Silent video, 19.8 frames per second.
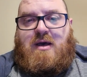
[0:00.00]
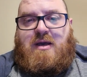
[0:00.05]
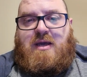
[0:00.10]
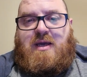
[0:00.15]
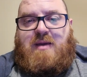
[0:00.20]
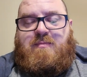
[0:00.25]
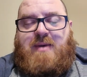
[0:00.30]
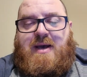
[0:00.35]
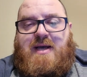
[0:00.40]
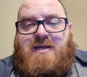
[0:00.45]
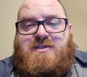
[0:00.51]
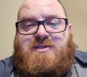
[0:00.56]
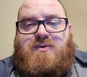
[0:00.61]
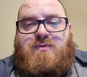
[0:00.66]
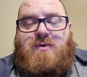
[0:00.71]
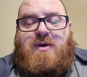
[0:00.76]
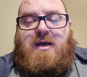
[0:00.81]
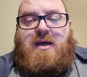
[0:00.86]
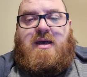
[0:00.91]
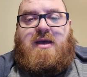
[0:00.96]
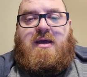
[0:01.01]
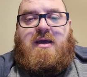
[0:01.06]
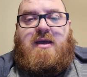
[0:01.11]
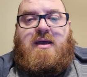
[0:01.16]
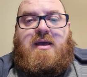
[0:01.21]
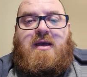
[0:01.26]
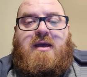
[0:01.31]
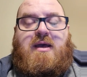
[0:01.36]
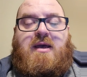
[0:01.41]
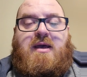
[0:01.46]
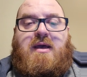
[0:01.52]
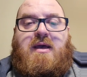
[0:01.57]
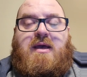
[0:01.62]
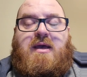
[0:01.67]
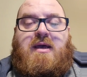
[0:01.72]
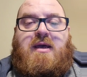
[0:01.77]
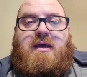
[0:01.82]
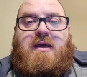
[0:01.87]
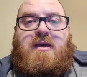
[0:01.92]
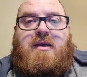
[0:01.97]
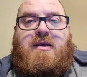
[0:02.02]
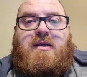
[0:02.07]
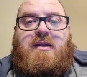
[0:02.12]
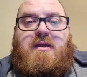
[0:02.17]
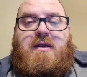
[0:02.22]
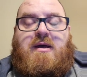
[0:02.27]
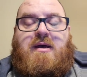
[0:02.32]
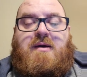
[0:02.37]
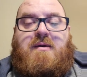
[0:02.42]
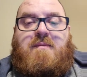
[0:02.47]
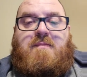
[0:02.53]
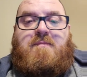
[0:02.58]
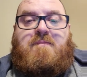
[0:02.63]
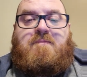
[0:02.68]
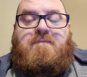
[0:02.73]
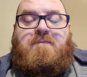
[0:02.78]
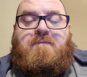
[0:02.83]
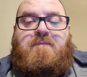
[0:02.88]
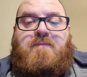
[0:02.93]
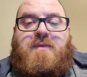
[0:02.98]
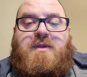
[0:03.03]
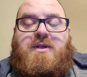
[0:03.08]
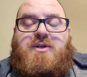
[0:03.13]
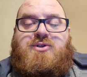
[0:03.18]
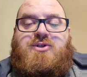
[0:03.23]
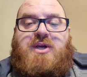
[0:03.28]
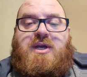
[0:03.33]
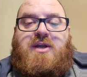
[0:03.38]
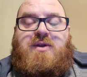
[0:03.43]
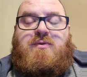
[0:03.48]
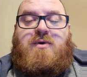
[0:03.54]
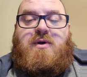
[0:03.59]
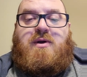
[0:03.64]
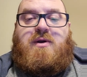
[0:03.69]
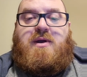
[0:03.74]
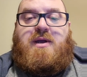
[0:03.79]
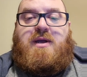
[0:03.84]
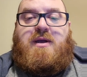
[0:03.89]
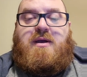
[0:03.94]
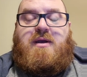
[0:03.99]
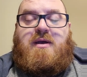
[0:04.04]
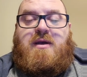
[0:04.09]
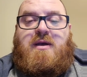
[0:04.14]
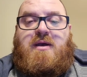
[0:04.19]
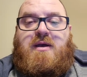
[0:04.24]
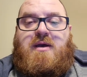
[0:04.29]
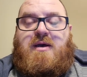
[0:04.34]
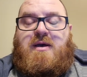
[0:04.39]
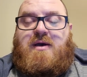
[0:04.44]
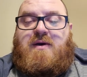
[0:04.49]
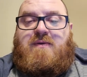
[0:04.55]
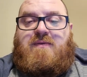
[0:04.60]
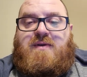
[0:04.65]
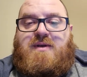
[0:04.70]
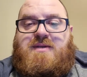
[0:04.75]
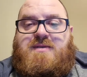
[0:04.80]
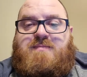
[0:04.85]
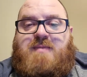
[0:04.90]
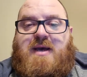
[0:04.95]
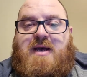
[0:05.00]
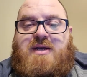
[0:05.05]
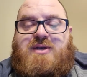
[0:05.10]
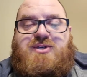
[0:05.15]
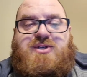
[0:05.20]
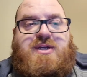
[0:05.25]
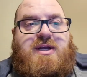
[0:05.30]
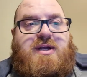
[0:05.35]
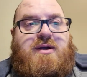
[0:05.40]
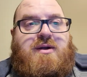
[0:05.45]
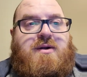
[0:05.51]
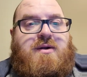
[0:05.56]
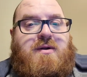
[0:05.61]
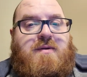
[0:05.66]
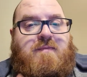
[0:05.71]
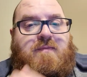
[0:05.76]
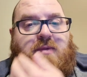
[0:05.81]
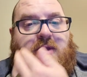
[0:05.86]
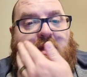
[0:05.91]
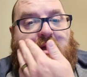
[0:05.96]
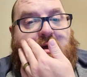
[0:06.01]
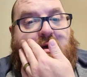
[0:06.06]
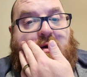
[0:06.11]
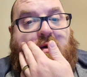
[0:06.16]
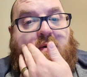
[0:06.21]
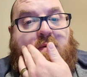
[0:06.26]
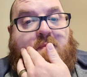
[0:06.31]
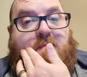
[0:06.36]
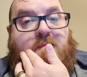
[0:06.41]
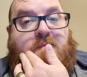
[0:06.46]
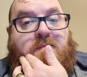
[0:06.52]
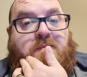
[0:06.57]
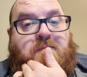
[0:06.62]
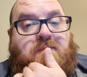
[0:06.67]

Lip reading: He passed away in January of this past year. Um,